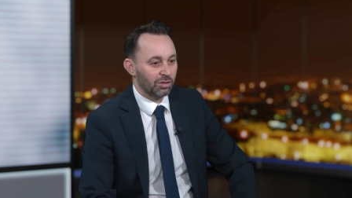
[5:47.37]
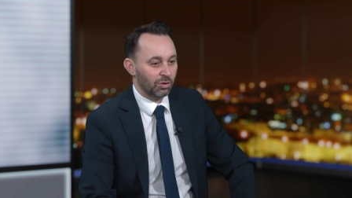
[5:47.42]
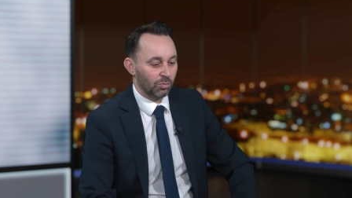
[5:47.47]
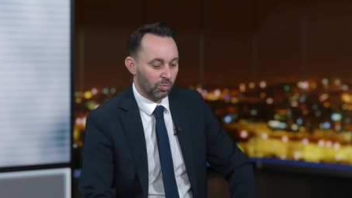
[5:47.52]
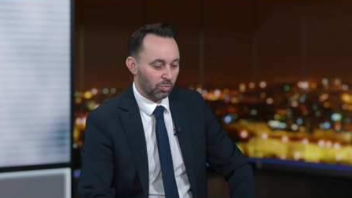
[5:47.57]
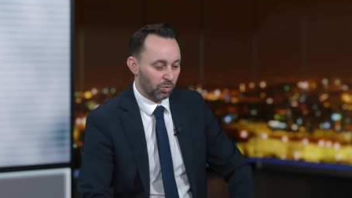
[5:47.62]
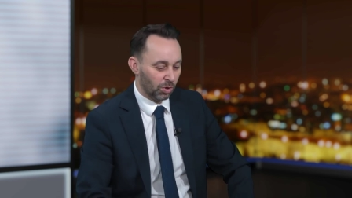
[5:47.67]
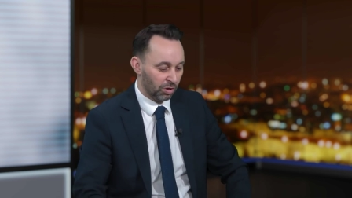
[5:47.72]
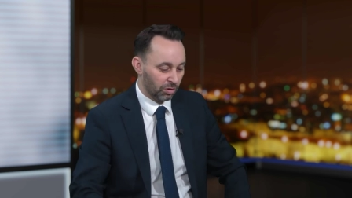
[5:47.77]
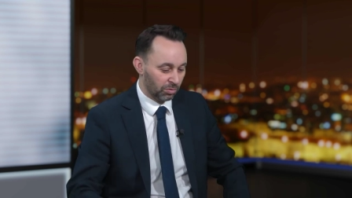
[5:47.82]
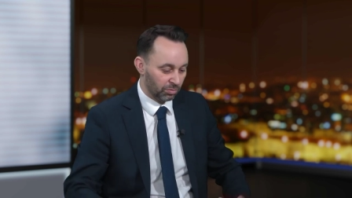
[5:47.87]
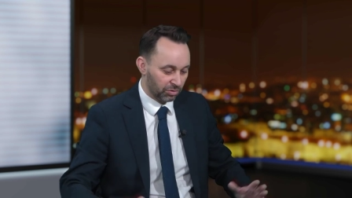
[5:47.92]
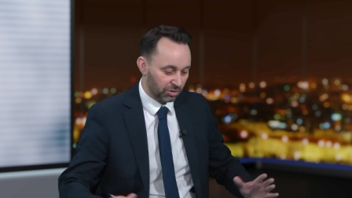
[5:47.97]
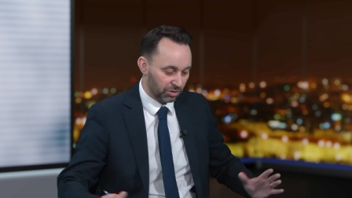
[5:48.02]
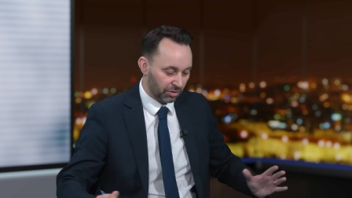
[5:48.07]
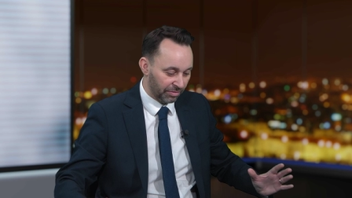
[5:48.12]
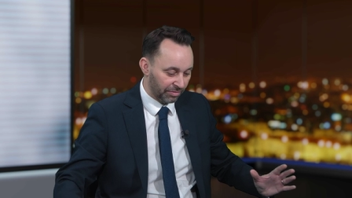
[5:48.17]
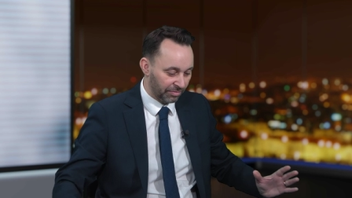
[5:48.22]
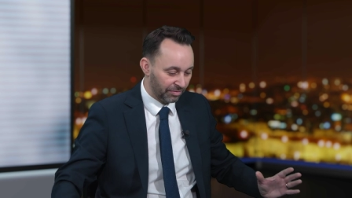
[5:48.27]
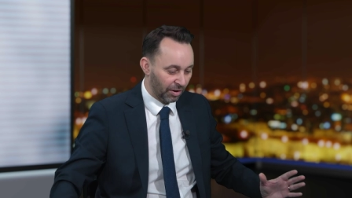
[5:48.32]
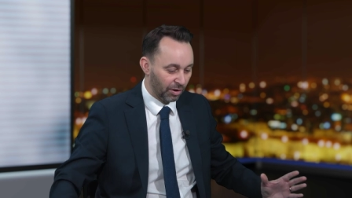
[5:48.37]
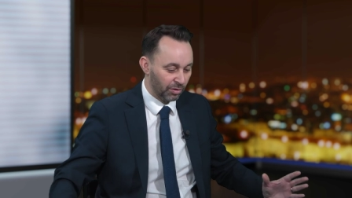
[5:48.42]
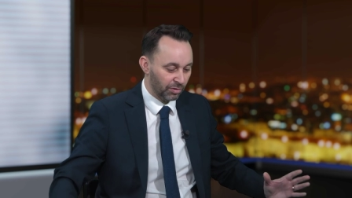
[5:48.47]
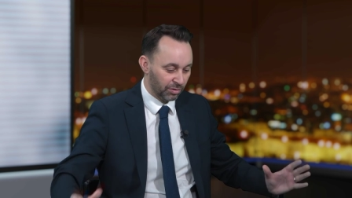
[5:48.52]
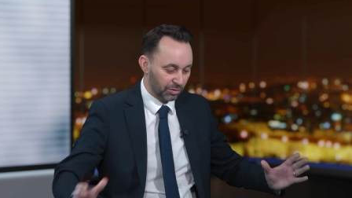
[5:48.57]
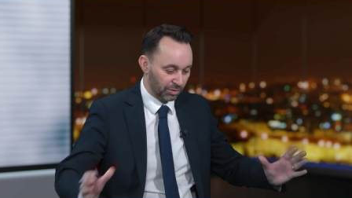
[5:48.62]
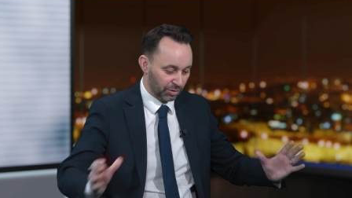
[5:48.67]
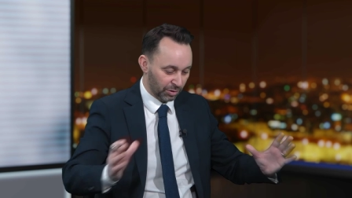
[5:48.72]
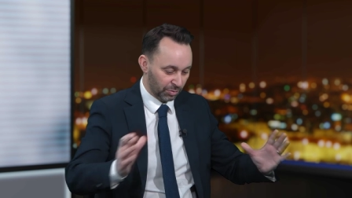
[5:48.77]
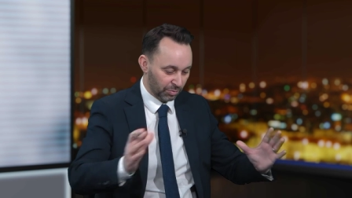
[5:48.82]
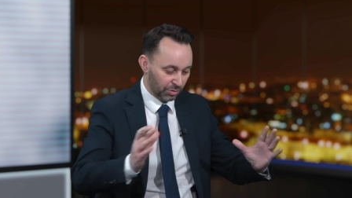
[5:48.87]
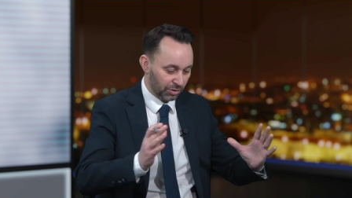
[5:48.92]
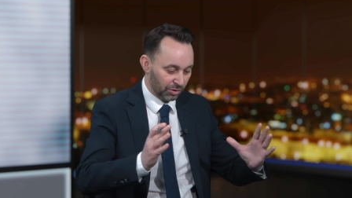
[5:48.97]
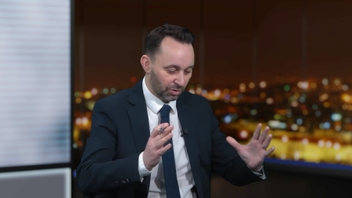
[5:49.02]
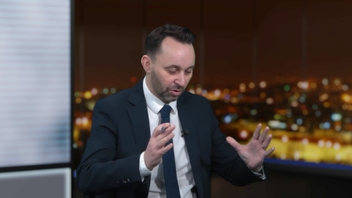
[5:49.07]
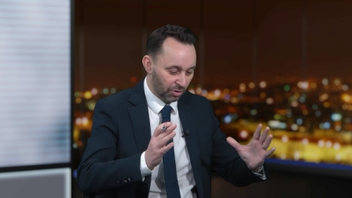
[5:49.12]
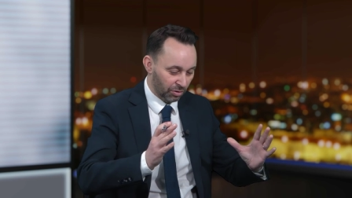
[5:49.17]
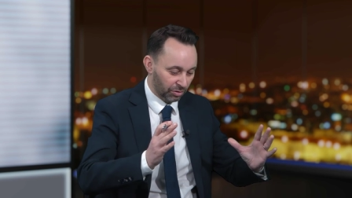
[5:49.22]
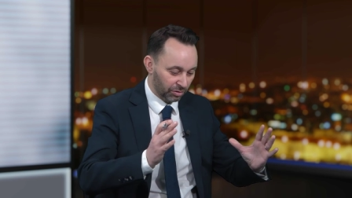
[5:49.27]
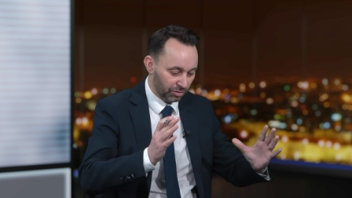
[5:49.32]
The world's focus was
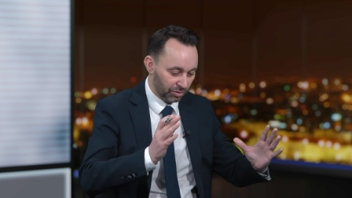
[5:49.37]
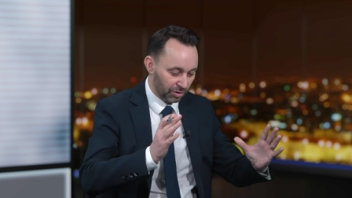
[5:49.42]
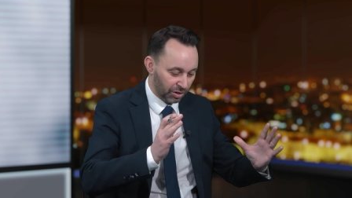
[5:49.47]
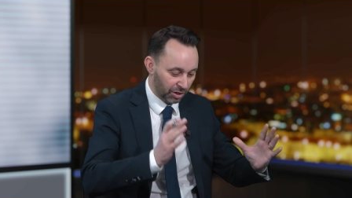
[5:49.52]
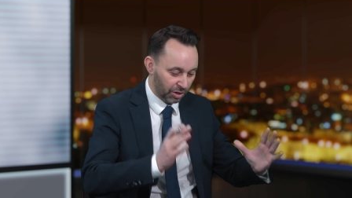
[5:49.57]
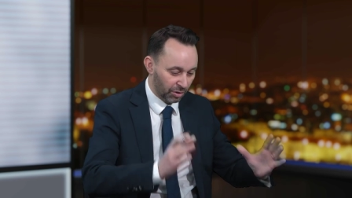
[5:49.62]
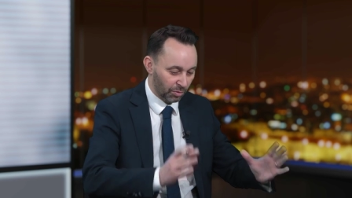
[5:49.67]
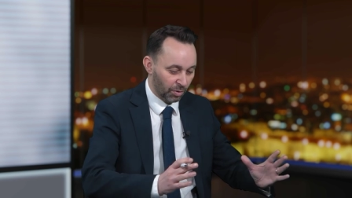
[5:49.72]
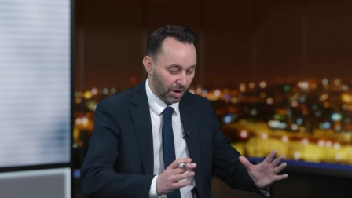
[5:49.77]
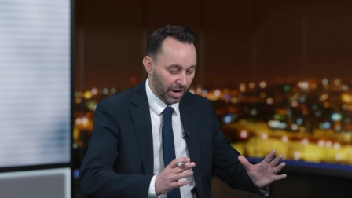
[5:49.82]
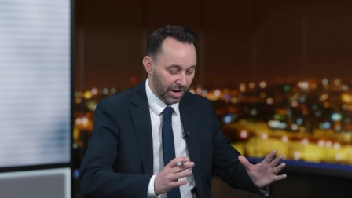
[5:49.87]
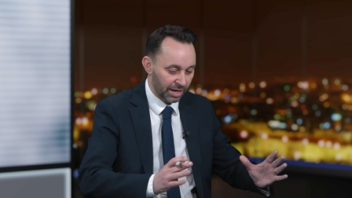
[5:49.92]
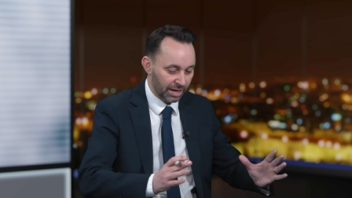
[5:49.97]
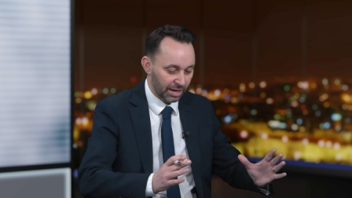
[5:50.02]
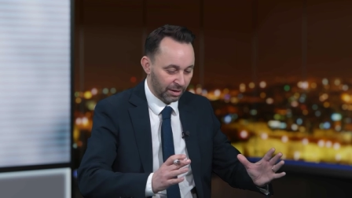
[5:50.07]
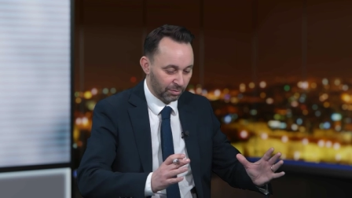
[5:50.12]
on Kuwait,